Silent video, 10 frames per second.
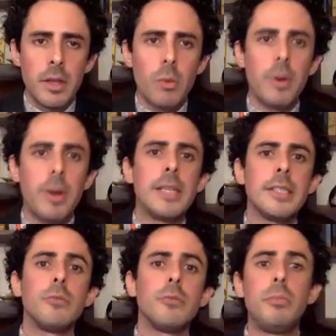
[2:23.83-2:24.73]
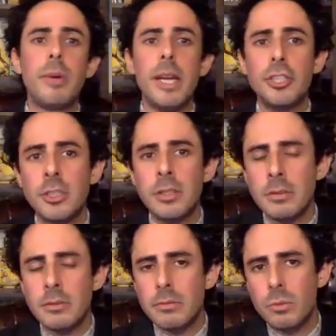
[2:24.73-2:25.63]
whereas
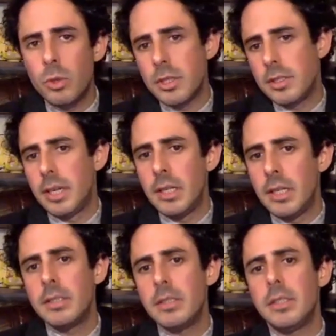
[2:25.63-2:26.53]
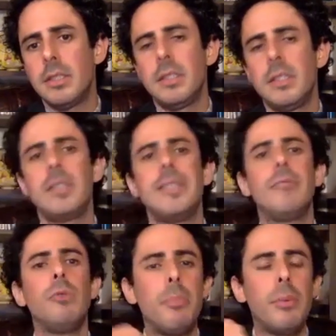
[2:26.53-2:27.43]
repression, what it does is it
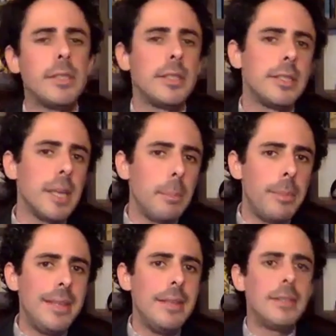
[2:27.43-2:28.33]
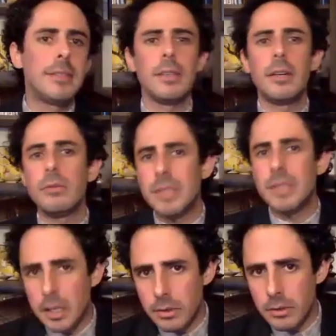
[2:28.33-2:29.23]
represses a piece of
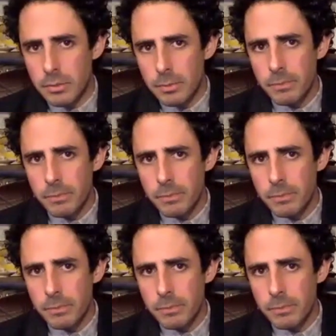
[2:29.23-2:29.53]
the id.